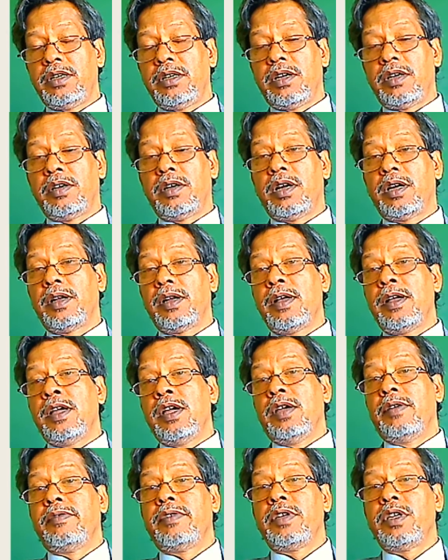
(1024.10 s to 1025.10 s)
or not.
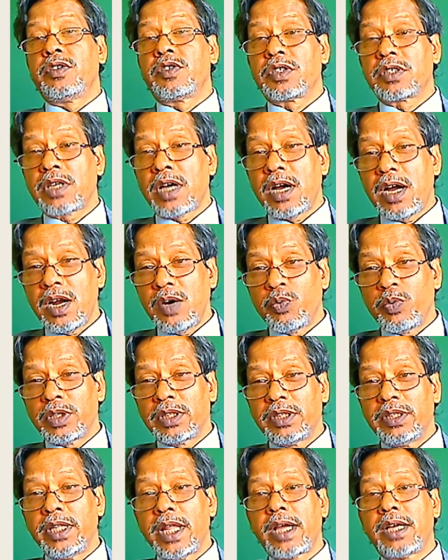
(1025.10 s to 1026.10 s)
If you start with
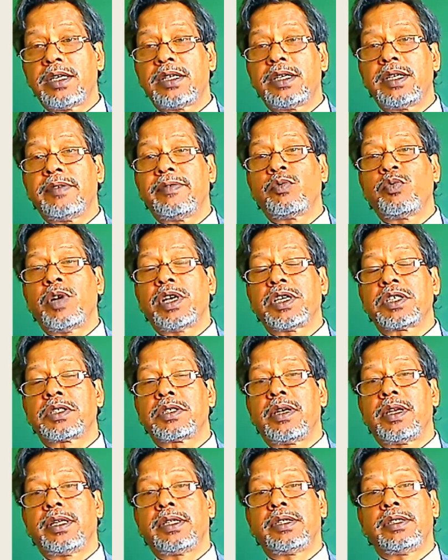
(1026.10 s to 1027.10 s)
negative
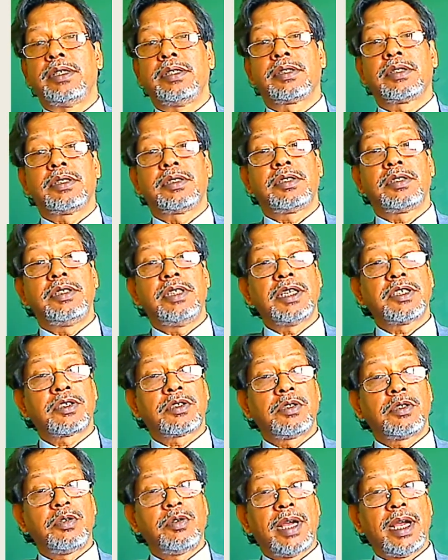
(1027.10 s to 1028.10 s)
question like this yes,
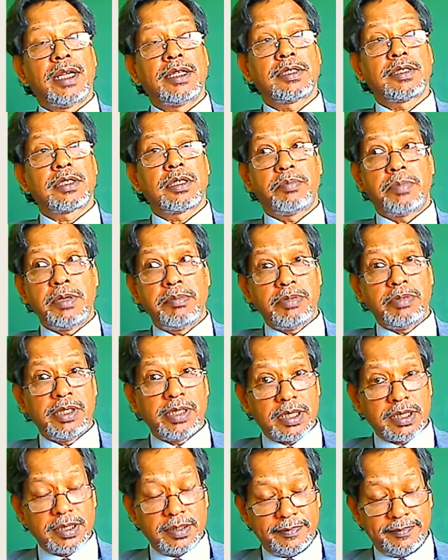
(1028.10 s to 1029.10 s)
no answer, people
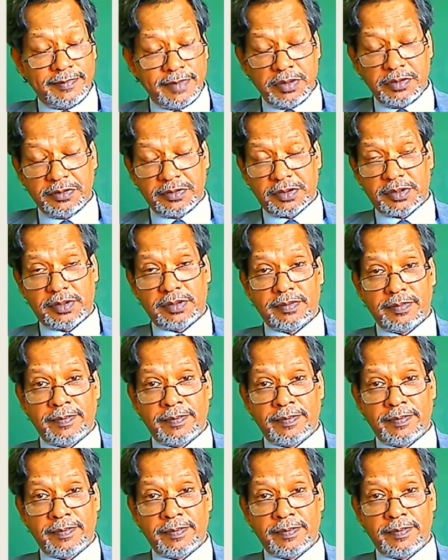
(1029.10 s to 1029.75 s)
get confused.